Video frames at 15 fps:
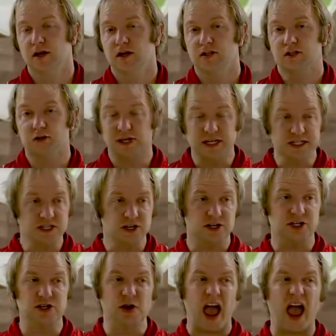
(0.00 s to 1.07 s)
So he's going to
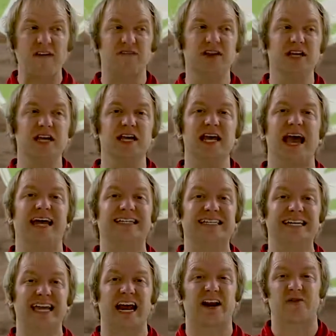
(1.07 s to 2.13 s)
do everything he can to
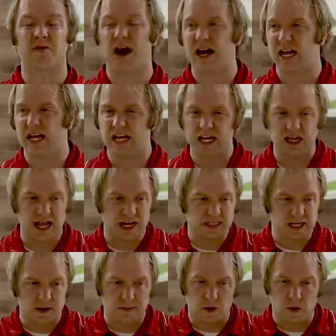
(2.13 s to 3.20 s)
get it ready. He
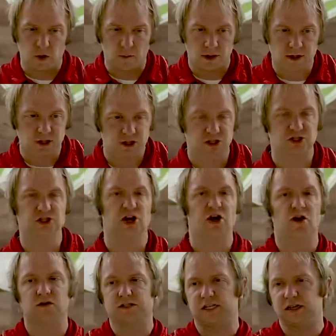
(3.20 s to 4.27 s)
lays up a whole bunch of
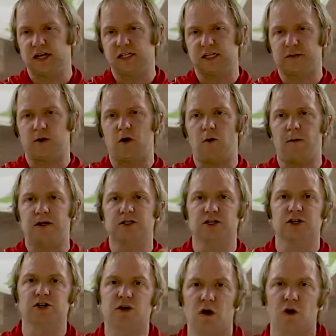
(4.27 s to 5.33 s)
stones. He lays up a whole bunch
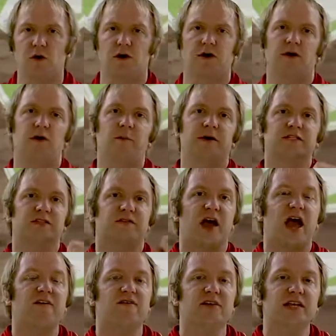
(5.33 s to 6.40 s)
of gold and a whole bunch of
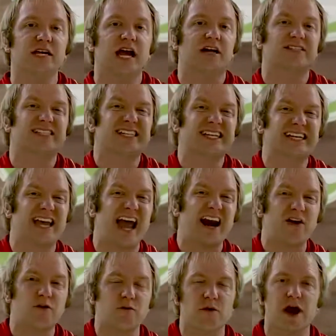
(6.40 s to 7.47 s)
everything else to get
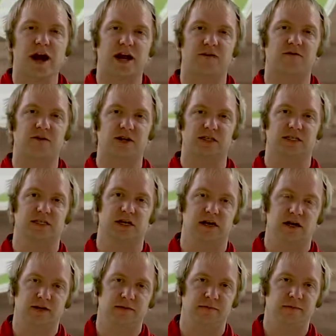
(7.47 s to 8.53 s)
it ready for his
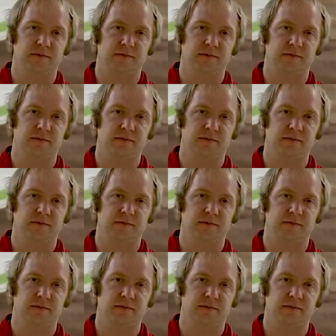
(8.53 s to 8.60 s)
son.